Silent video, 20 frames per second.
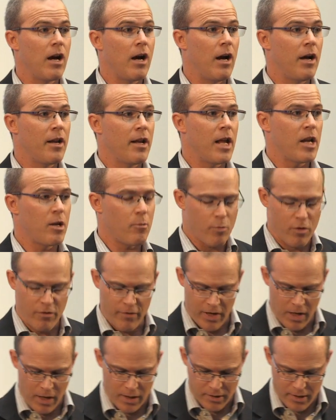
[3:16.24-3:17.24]
on and
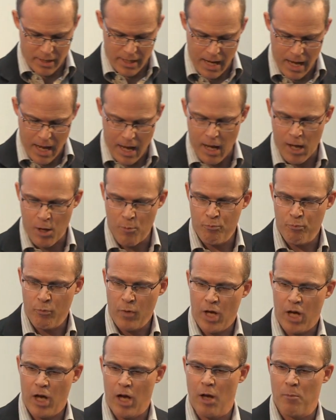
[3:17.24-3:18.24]
improving on today
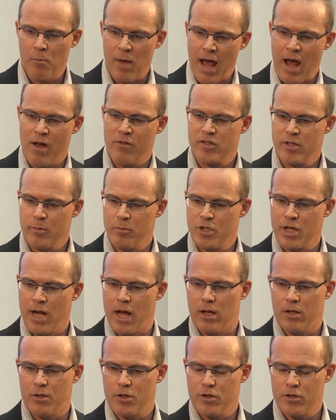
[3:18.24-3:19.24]
have some
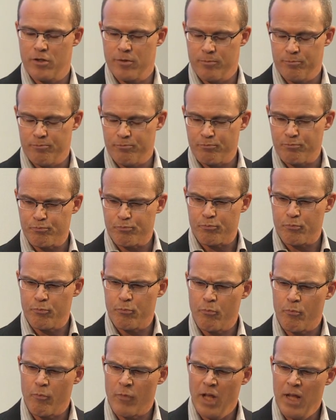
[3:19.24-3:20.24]
challenges.
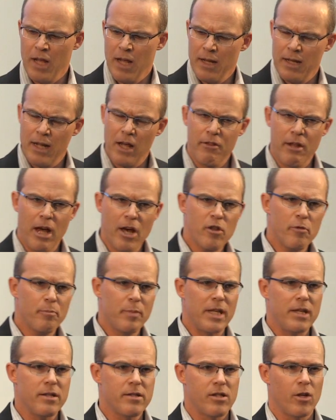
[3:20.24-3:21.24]
Now, the other
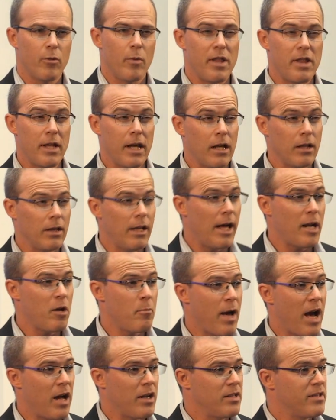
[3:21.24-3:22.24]
piece that we think a lot
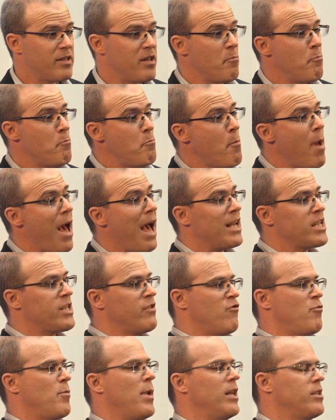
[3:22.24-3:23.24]
about is the
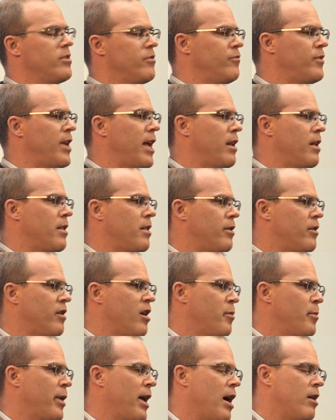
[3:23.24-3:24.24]
massive amounts of data that are
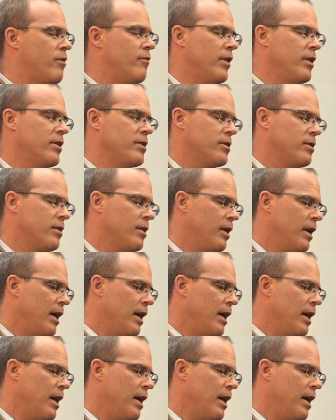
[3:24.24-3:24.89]
coming out of us.